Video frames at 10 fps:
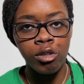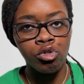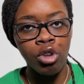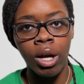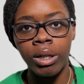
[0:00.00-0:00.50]

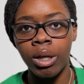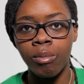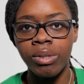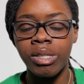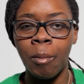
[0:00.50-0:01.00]

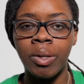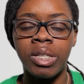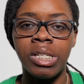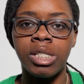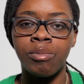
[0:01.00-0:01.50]
triumphs some of
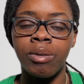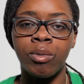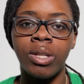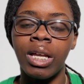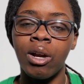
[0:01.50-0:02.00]
these people
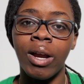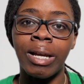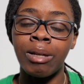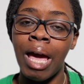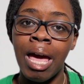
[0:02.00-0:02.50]
that are
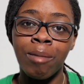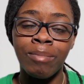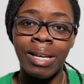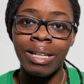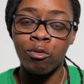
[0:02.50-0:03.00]
in
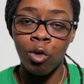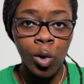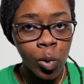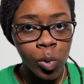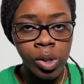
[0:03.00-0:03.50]
admin
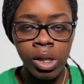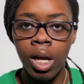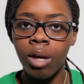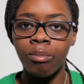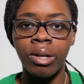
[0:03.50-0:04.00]
roles
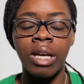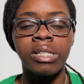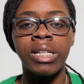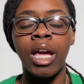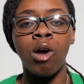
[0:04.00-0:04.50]
because
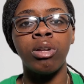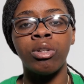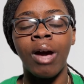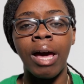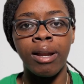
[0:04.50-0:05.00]
they only know
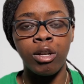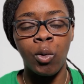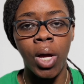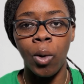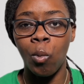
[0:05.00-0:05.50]
how to do
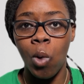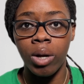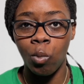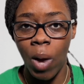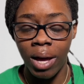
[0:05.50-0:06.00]
it
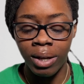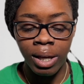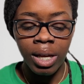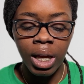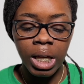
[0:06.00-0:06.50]
one way.
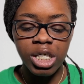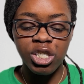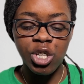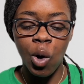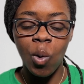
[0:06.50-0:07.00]

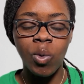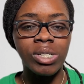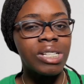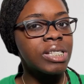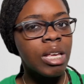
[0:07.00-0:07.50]
So
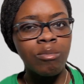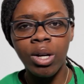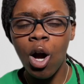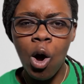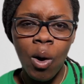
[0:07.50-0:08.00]
just give them a
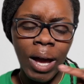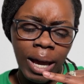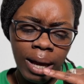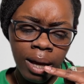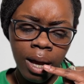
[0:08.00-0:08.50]
call.
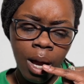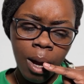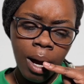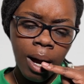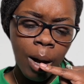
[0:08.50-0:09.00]
Hey,
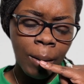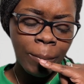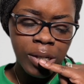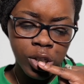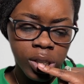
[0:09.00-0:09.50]
I'm
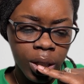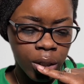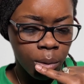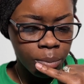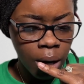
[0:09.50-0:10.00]
interested in
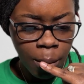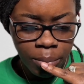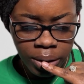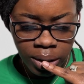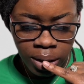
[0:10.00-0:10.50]
your
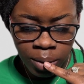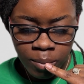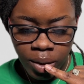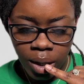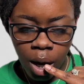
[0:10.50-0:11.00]
property.
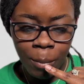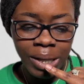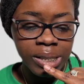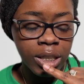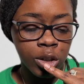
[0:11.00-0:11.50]
I
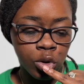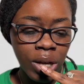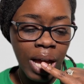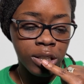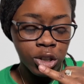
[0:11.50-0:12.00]
see that you
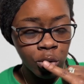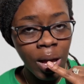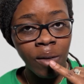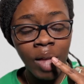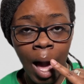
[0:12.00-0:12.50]
guys do
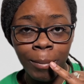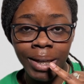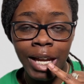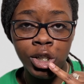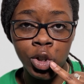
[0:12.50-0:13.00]
have the
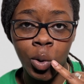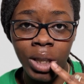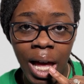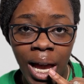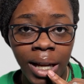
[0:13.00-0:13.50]
application
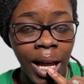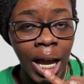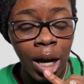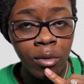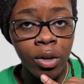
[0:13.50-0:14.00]
online.
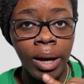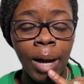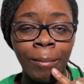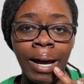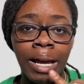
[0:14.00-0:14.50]
However,
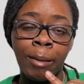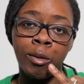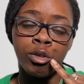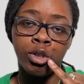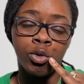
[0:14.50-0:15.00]
am I
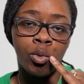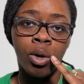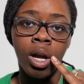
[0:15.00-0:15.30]
able to